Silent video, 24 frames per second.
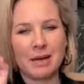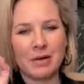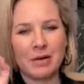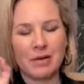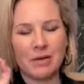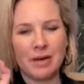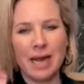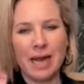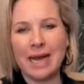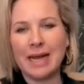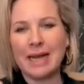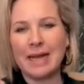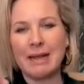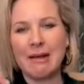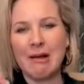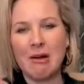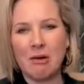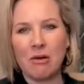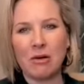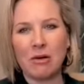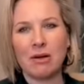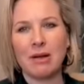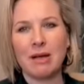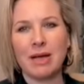creating
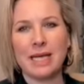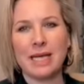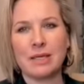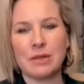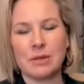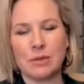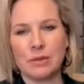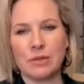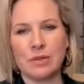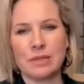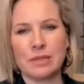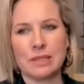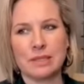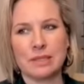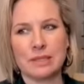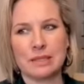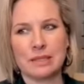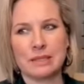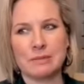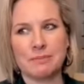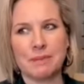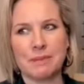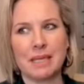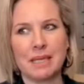online
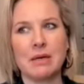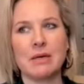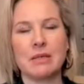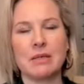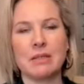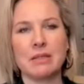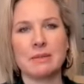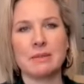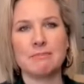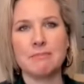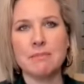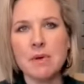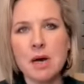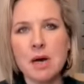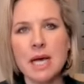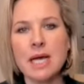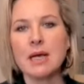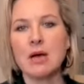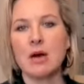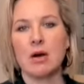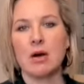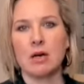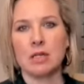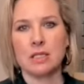courses because my
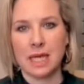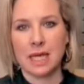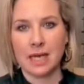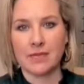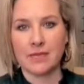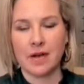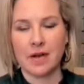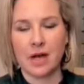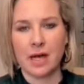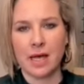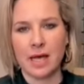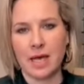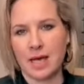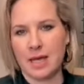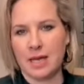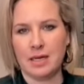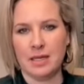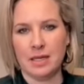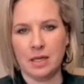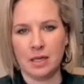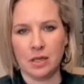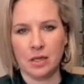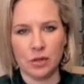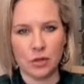God, have I had
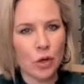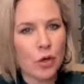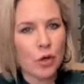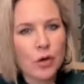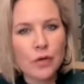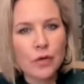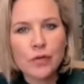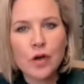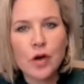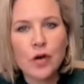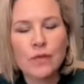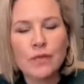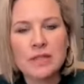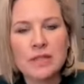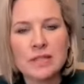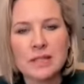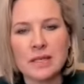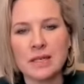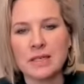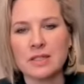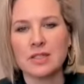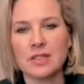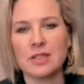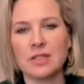a lot of
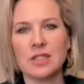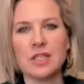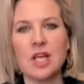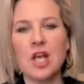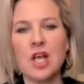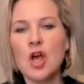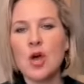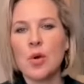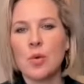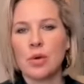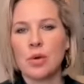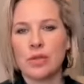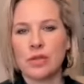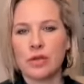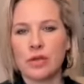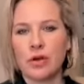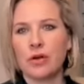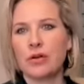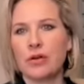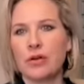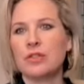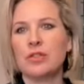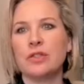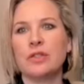conversations with
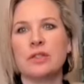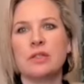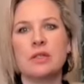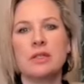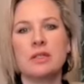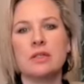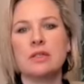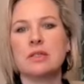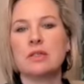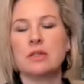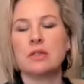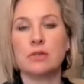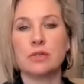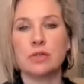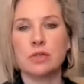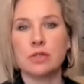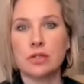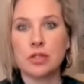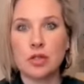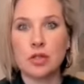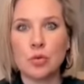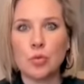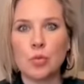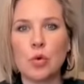coaches and
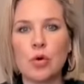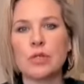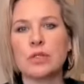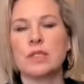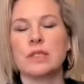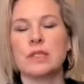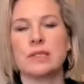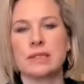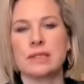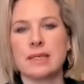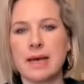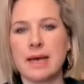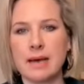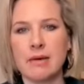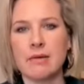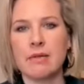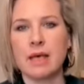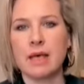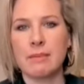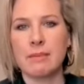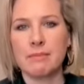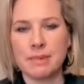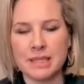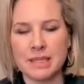consultants who want to scale
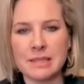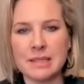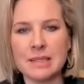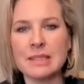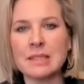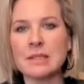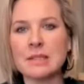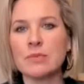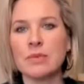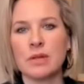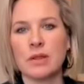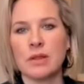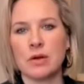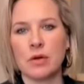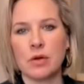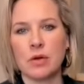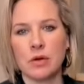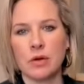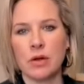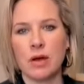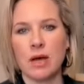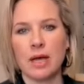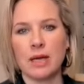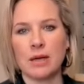their business with an
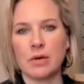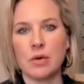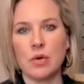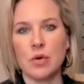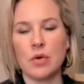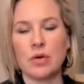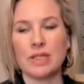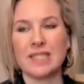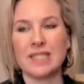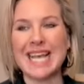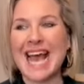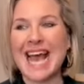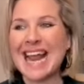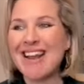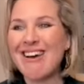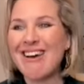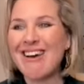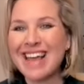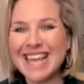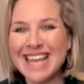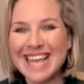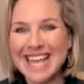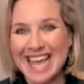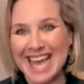online course. And
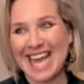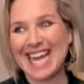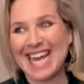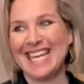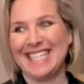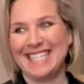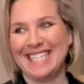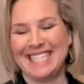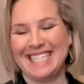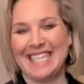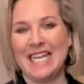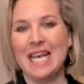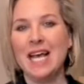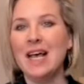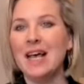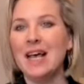I get it.